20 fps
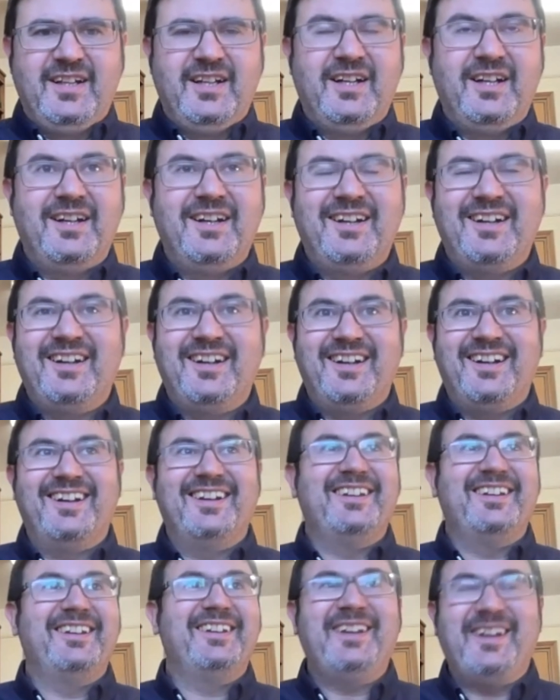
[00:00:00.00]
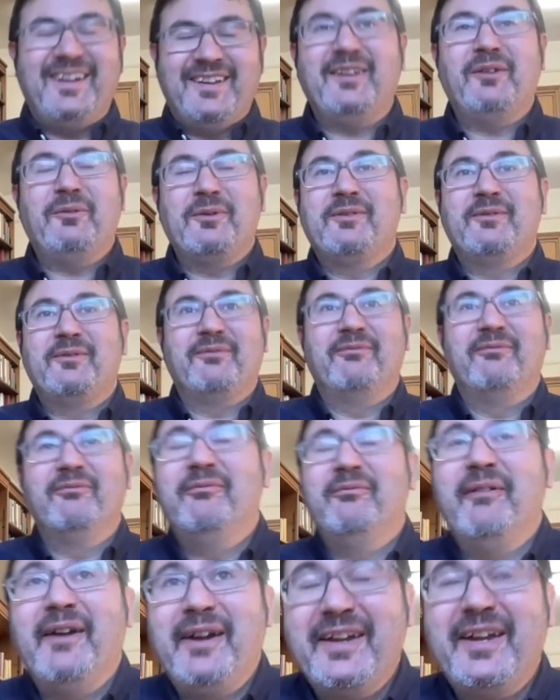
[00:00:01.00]
Yes, I would
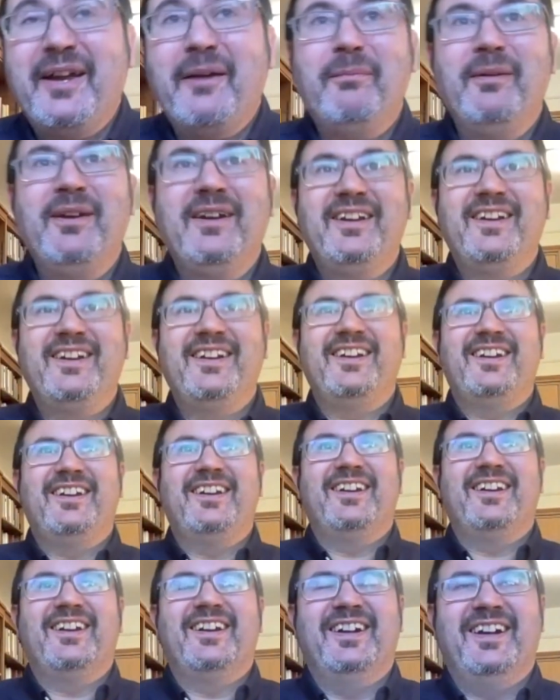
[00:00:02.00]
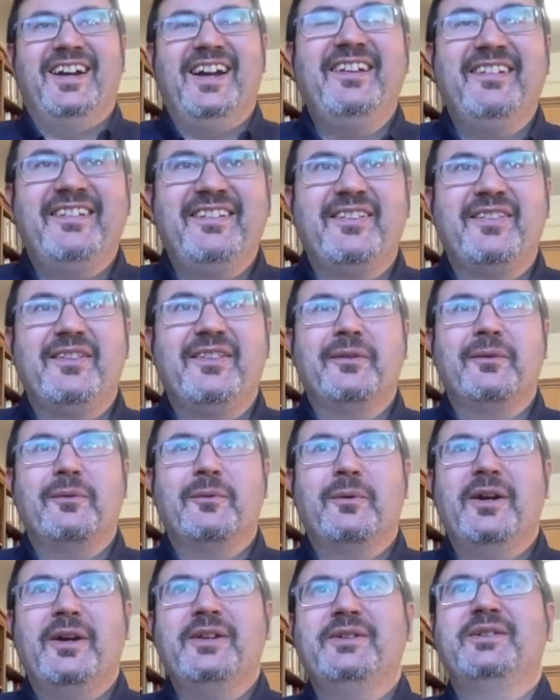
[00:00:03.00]
very happily answer this
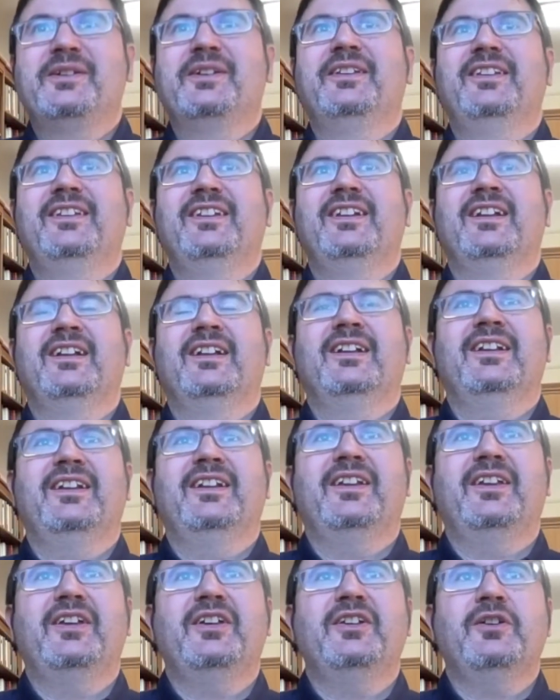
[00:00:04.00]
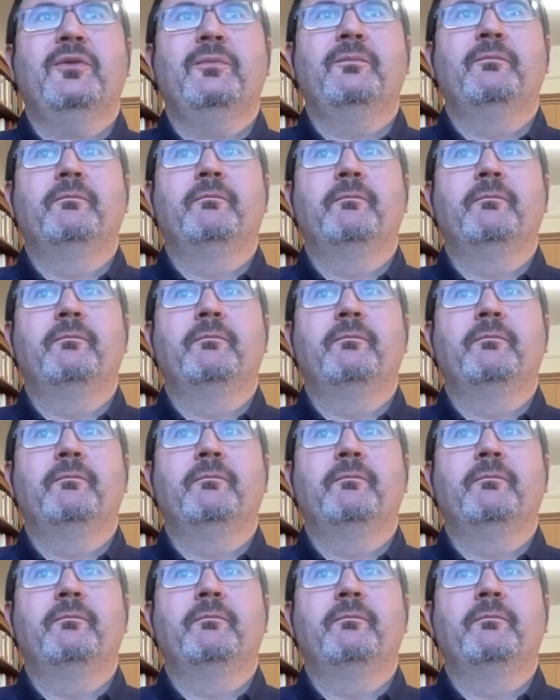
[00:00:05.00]
question, and